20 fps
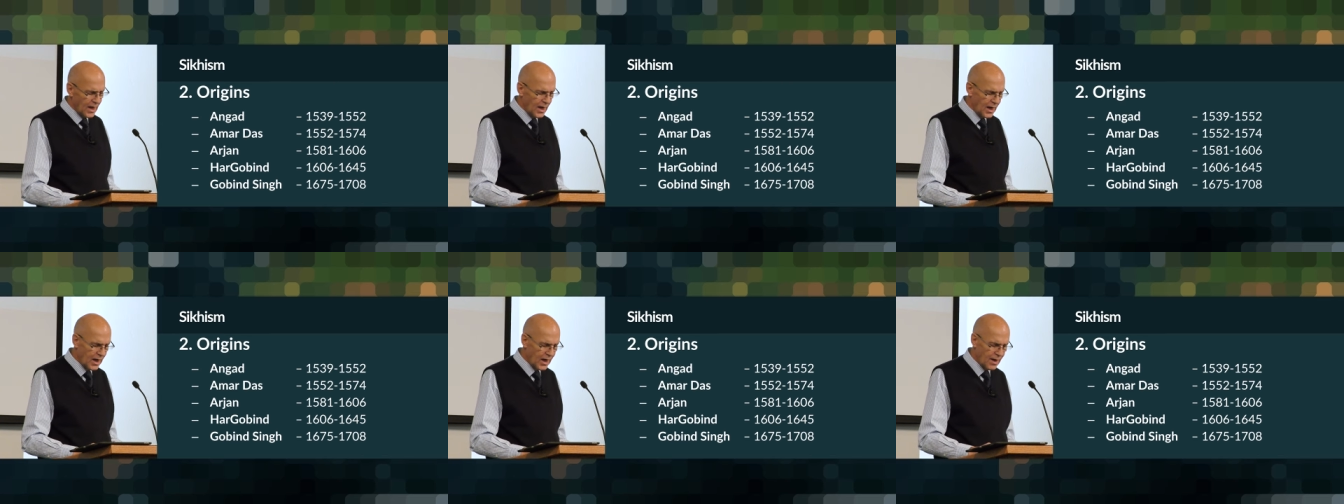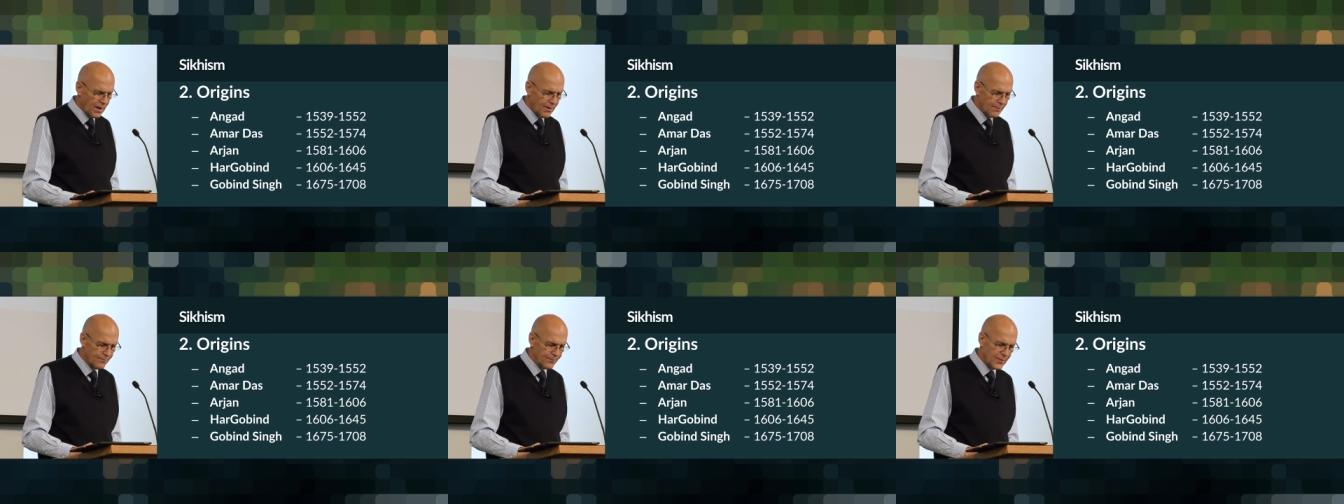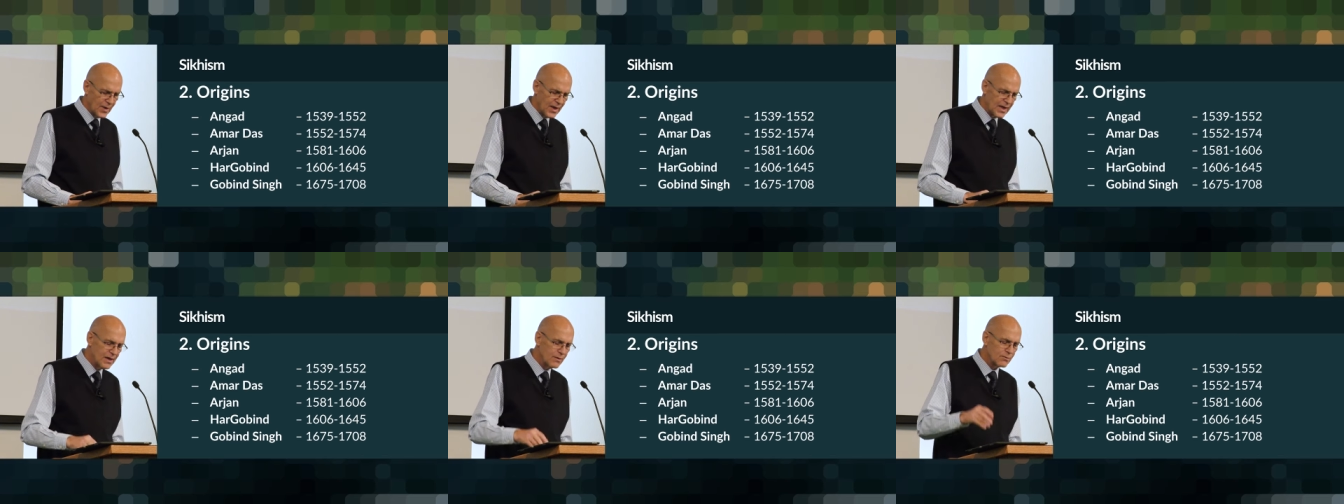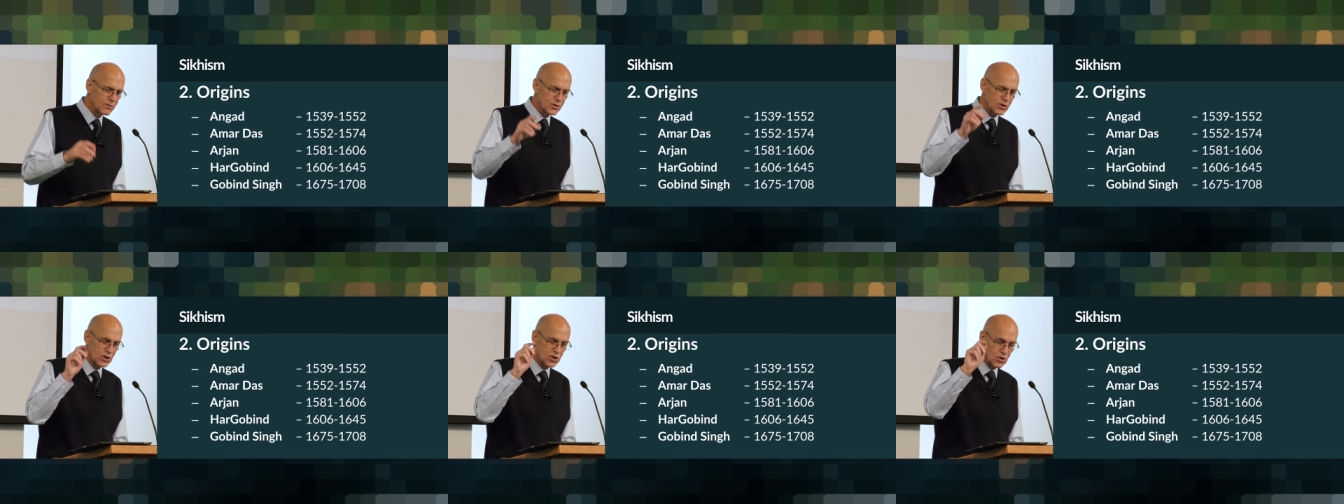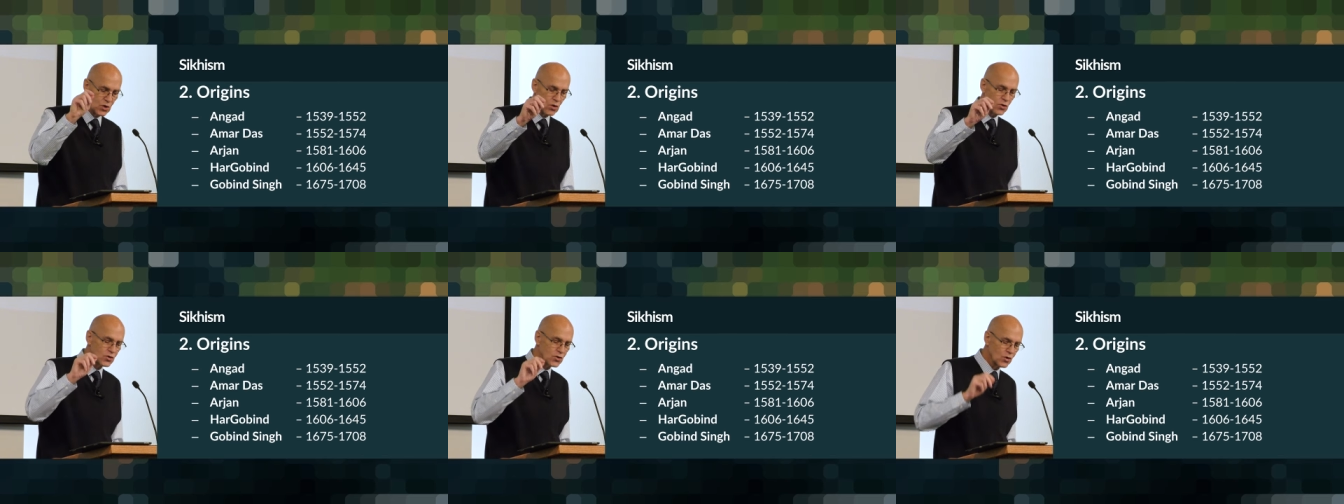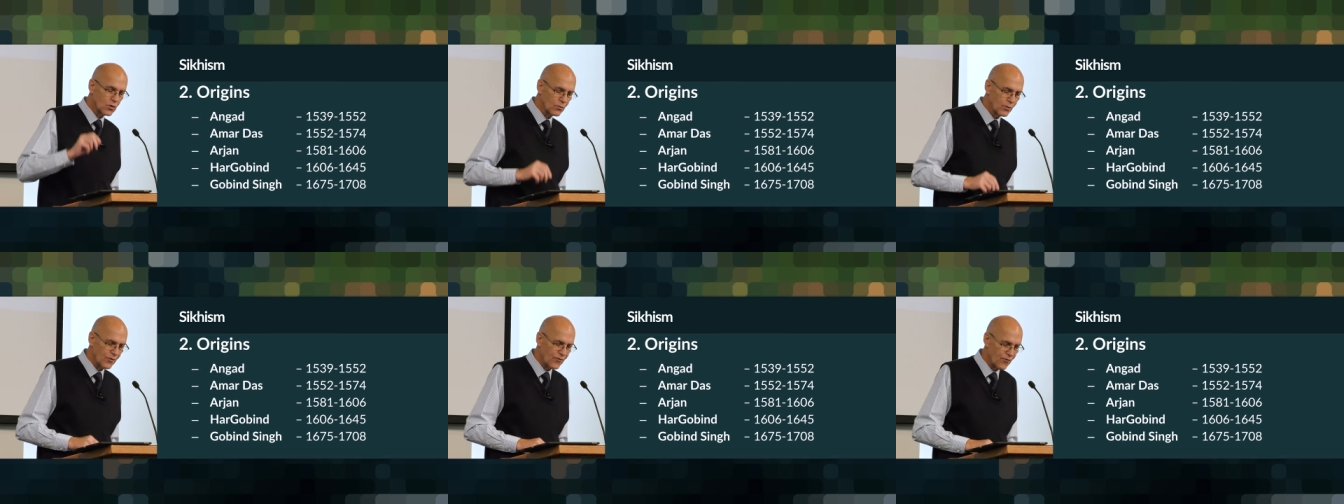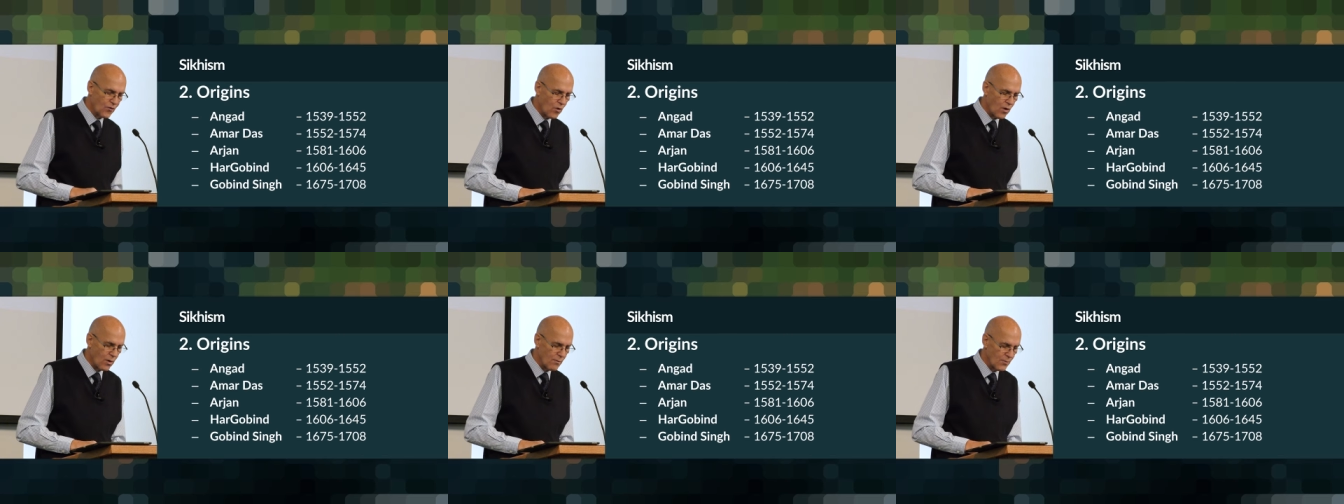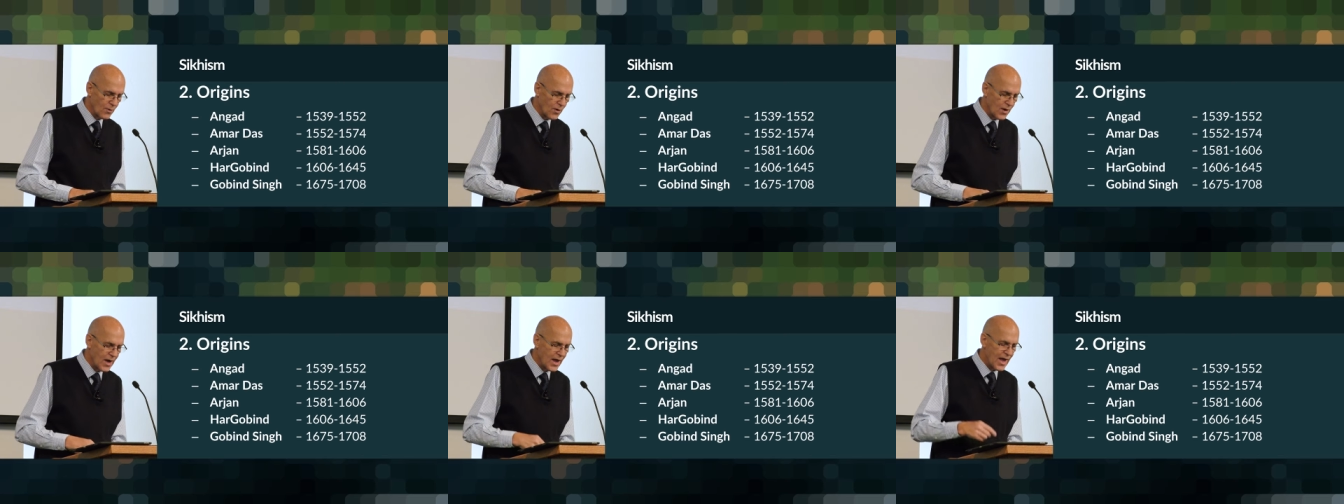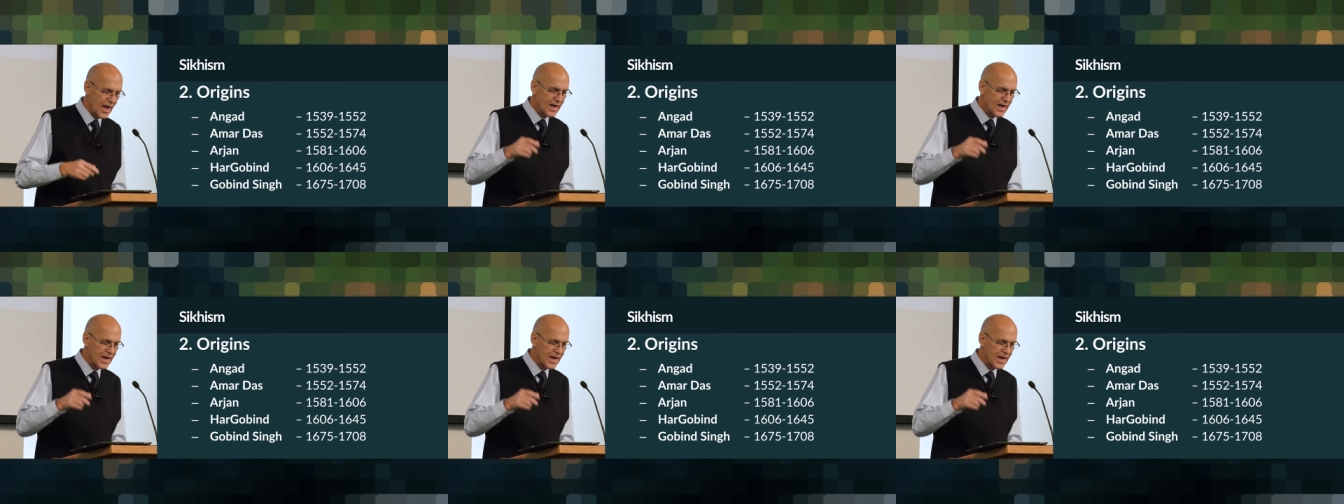Um, he was a social reformer